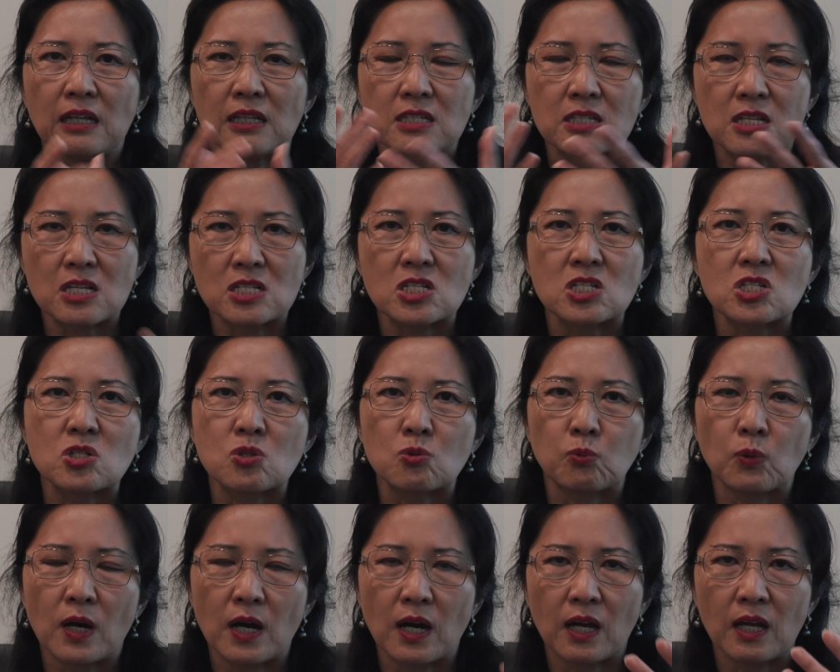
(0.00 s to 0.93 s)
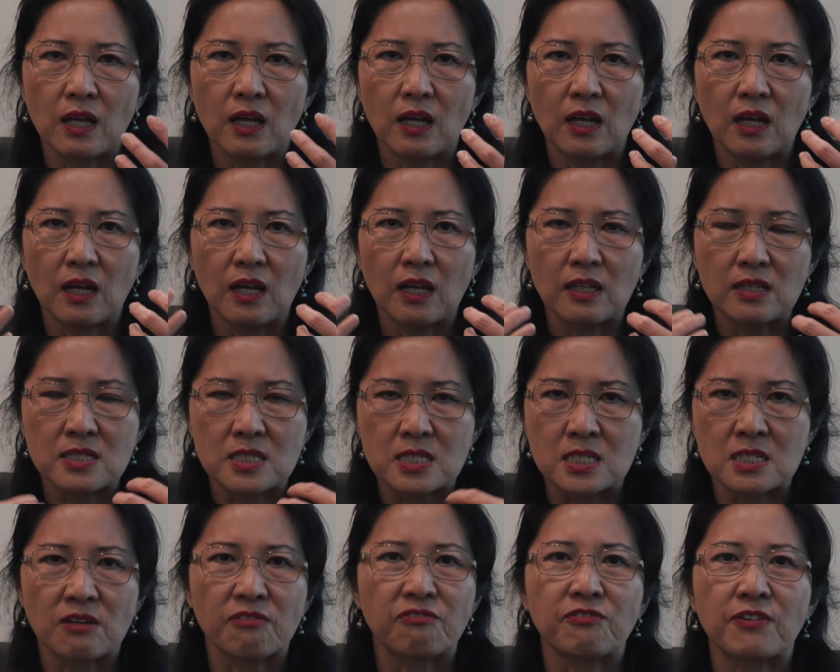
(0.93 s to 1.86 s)
This is what
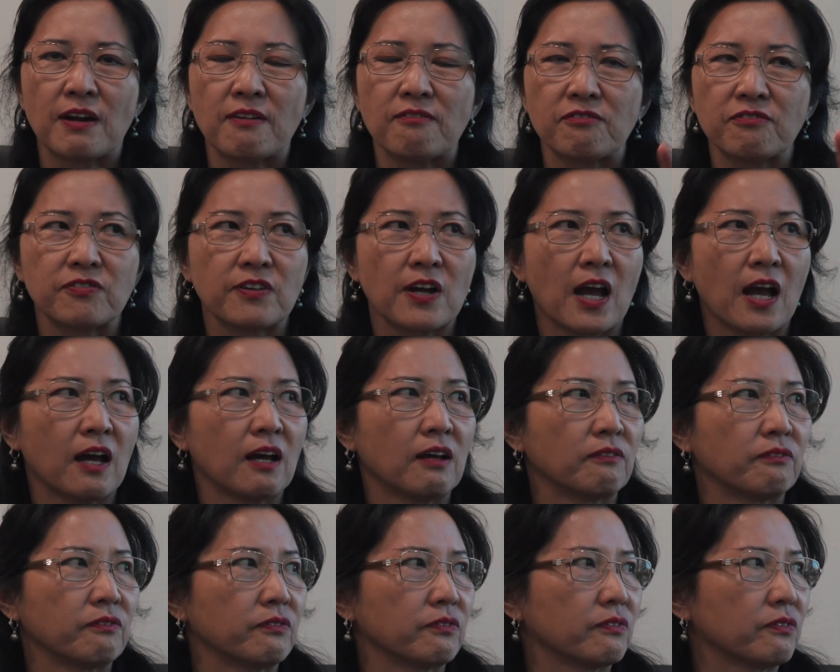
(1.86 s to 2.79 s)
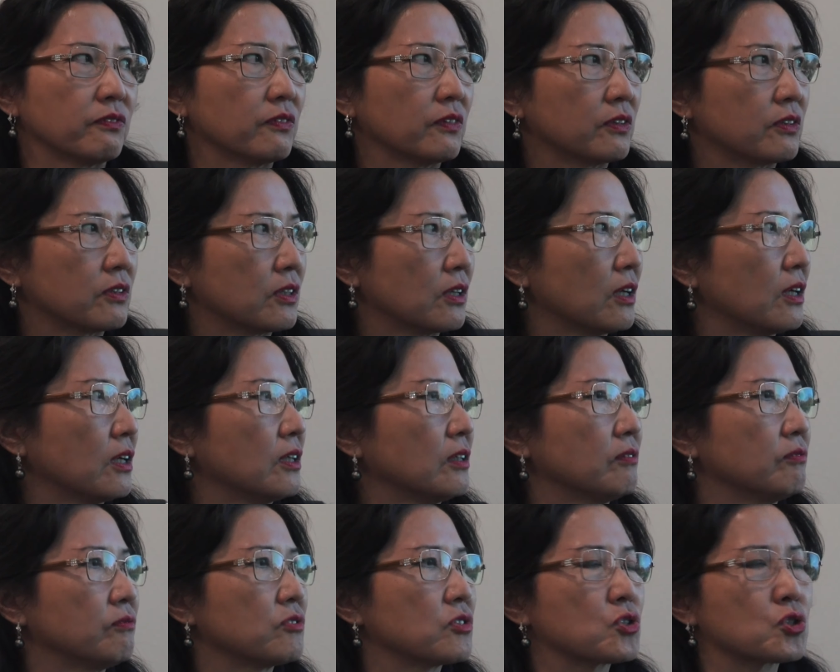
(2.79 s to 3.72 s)
different from
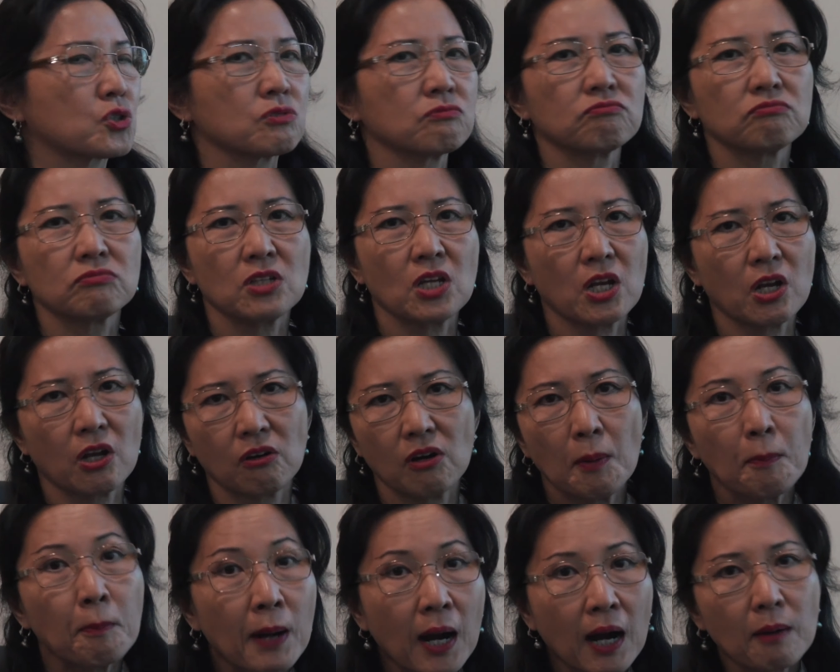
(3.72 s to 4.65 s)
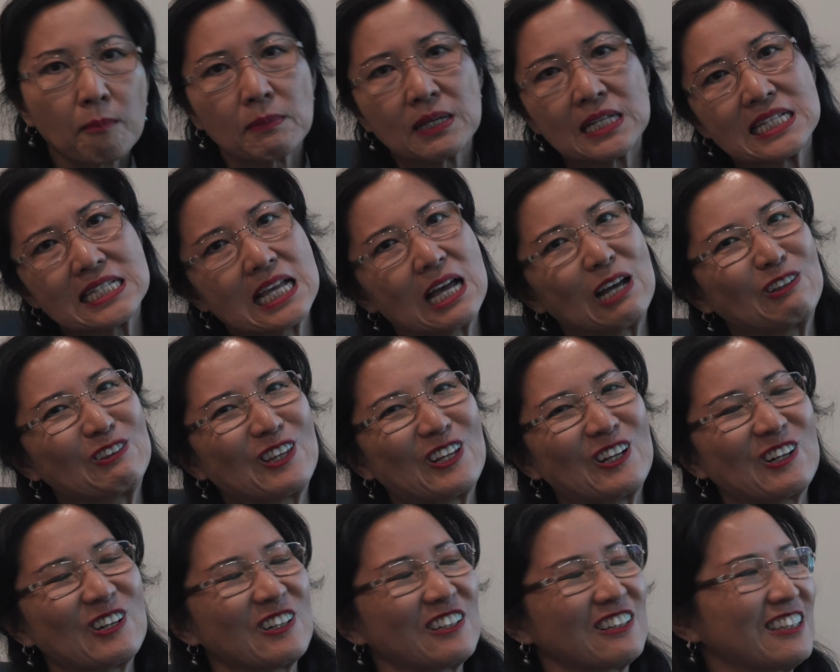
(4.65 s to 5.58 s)
the apartments out
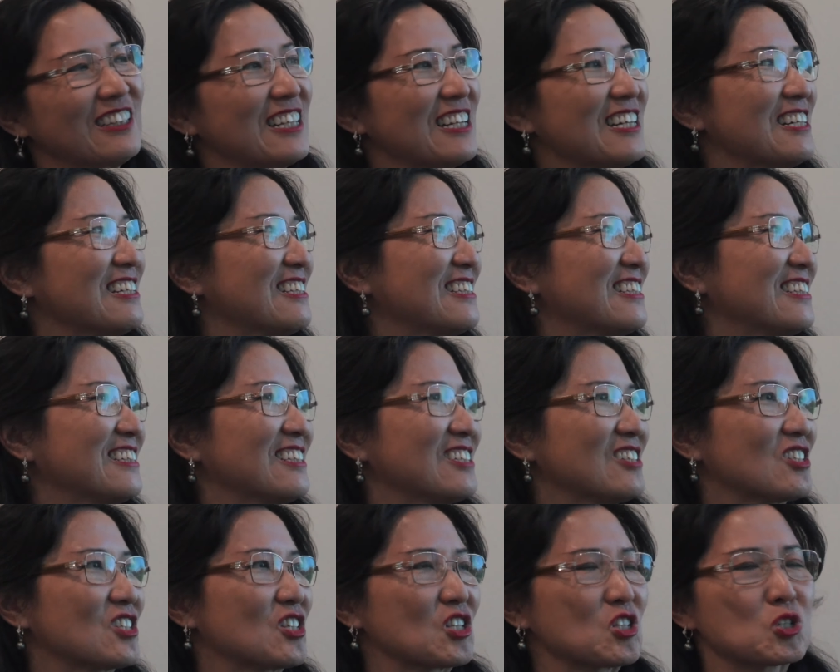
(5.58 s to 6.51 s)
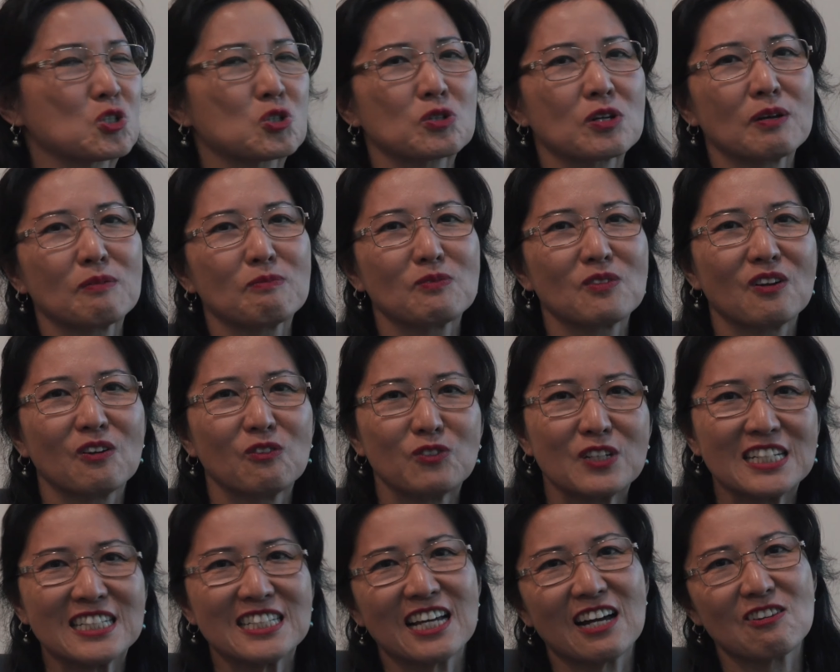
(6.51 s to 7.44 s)
there, the strip
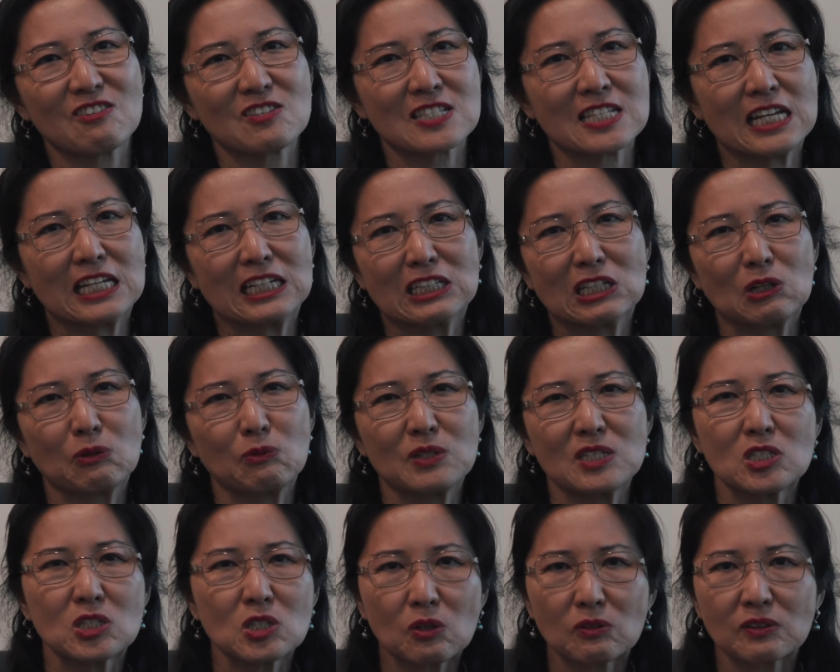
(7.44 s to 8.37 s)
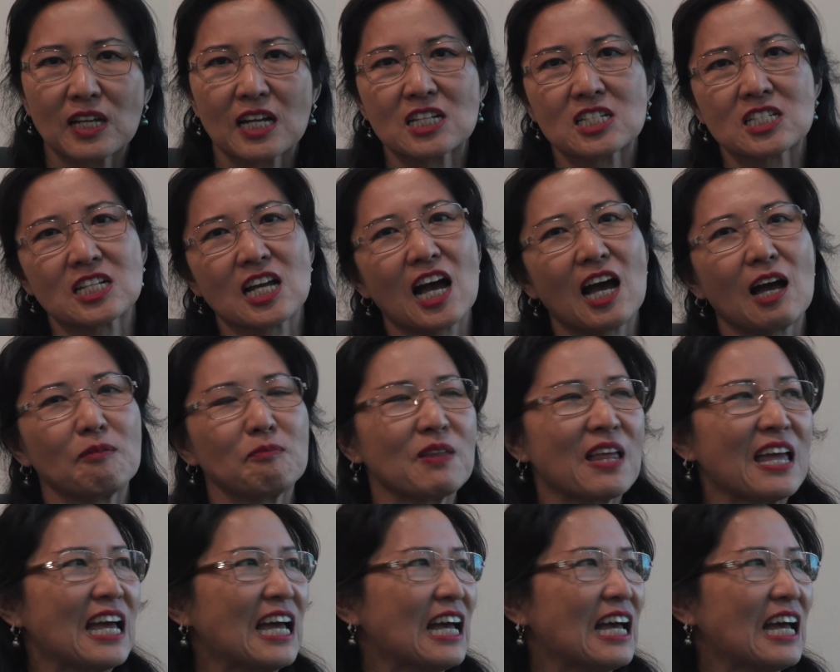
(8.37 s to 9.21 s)
retail center with donut shop,